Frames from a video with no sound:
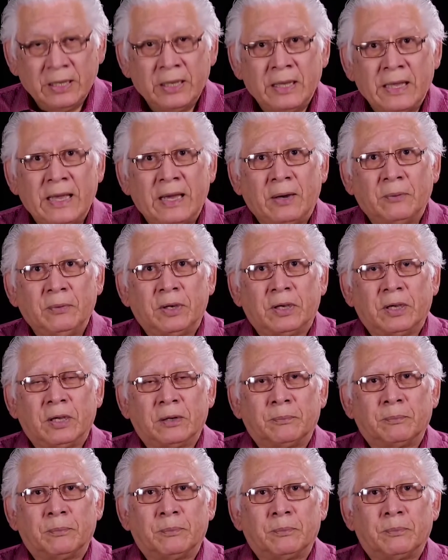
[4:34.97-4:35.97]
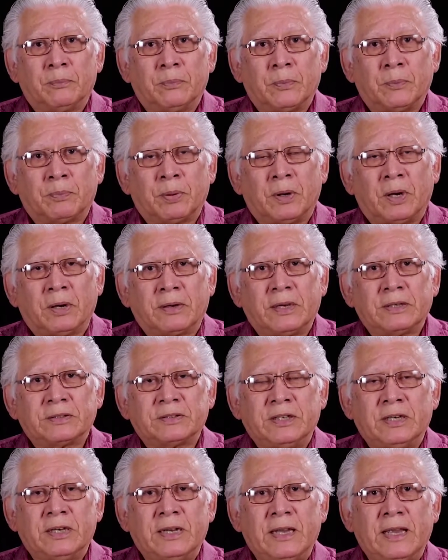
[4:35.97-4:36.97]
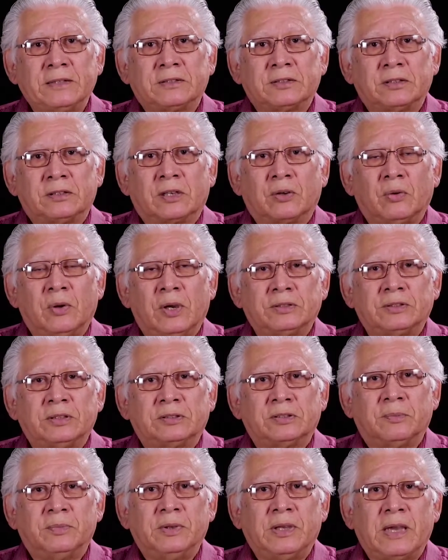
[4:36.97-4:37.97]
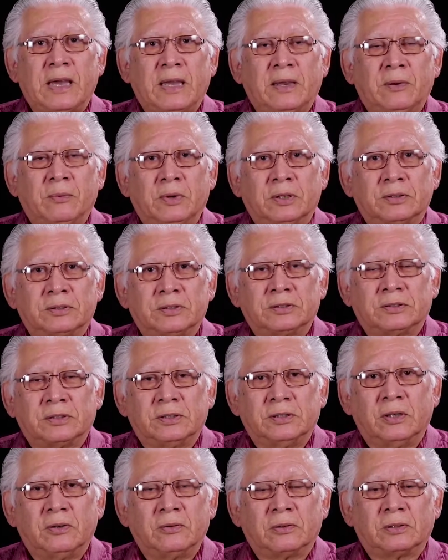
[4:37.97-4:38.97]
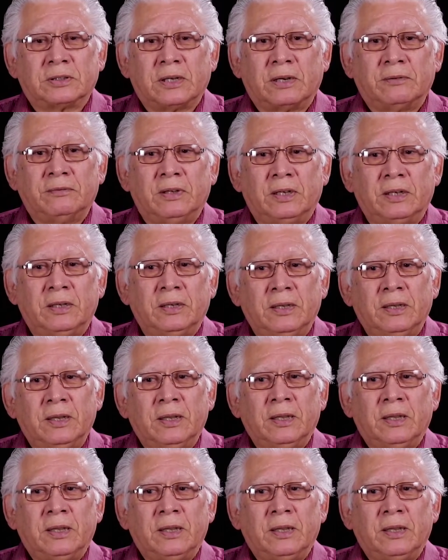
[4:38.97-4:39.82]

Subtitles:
how we could progress here and answer the questions the BIA wants us to know, because I really,